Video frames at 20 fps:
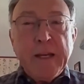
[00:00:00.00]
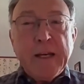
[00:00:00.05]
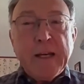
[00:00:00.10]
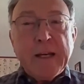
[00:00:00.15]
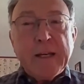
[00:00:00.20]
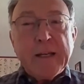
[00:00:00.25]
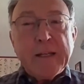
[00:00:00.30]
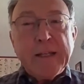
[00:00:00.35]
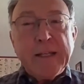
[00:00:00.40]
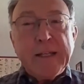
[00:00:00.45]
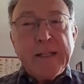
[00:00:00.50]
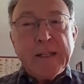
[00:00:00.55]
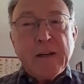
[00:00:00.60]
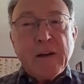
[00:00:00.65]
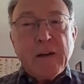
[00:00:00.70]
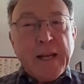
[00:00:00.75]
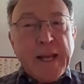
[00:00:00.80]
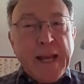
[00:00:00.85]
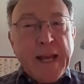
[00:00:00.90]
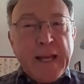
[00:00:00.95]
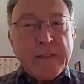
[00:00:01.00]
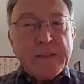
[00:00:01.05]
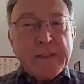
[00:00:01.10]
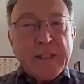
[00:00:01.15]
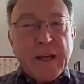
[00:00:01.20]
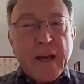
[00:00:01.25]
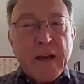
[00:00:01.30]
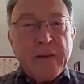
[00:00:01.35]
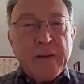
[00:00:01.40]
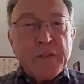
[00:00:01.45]
Uh, in our
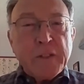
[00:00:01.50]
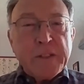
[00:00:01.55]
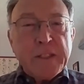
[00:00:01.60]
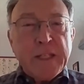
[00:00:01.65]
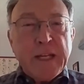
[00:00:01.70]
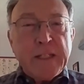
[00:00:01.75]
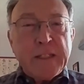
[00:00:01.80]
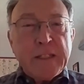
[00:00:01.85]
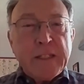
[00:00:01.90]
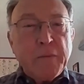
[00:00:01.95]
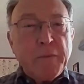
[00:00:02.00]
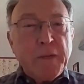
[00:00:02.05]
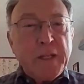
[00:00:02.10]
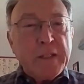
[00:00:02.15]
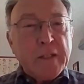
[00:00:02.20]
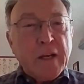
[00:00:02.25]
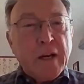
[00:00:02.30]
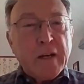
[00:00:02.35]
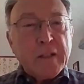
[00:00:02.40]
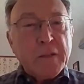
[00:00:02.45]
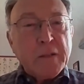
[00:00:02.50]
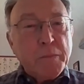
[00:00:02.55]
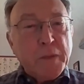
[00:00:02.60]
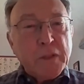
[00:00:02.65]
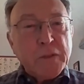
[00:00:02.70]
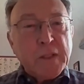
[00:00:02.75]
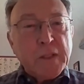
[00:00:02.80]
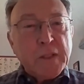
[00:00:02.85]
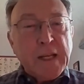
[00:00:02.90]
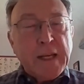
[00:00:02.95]
last conversation, we talked
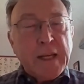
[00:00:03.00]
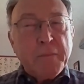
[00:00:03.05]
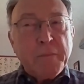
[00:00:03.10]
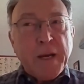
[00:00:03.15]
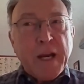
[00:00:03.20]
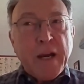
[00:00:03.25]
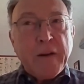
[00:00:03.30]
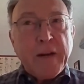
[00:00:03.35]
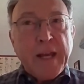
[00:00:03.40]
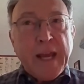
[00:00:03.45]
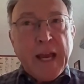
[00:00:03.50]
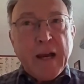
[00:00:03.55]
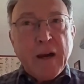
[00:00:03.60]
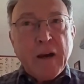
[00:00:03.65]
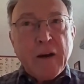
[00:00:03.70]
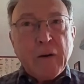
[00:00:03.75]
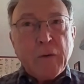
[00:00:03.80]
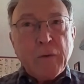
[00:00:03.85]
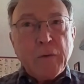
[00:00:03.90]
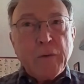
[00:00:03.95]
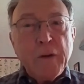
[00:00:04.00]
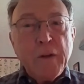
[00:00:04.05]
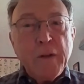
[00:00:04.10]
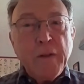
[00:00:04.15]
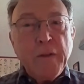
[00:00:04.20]
mostly about how